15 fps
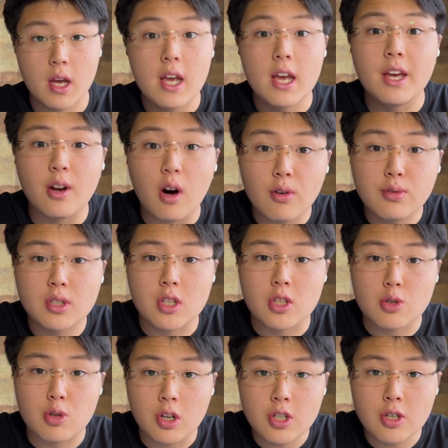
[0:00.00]
It offers a
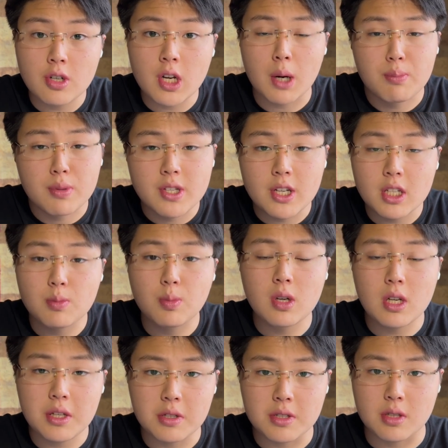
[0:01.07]
structured and predictable
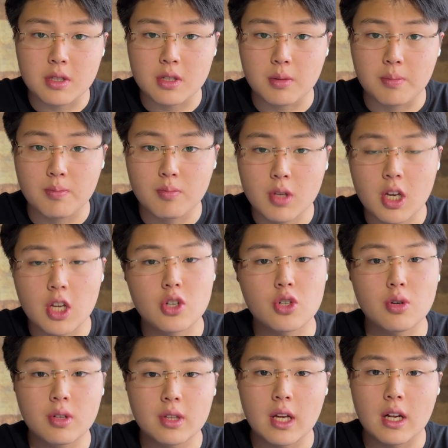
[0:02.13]
legal system,
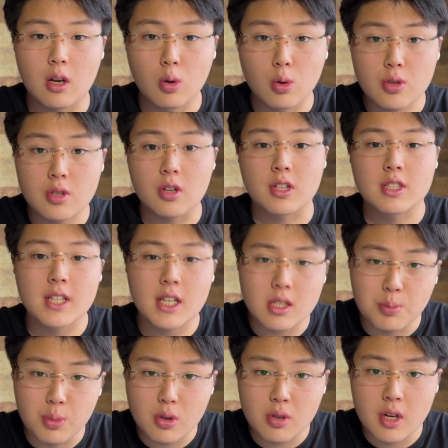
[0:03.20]
ensuring that laws are
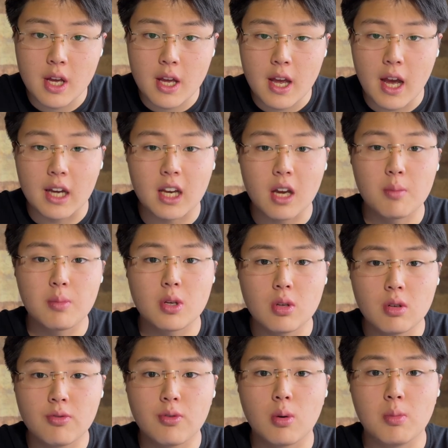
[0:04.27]
accessible and can be
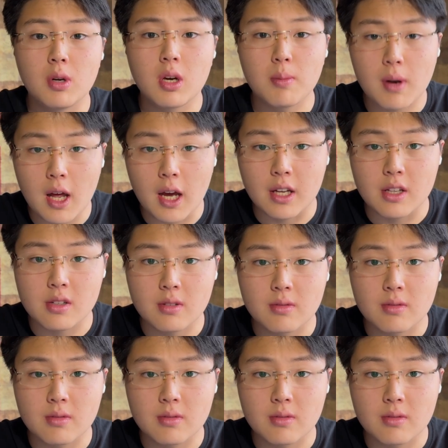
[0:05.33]
uniformly applied.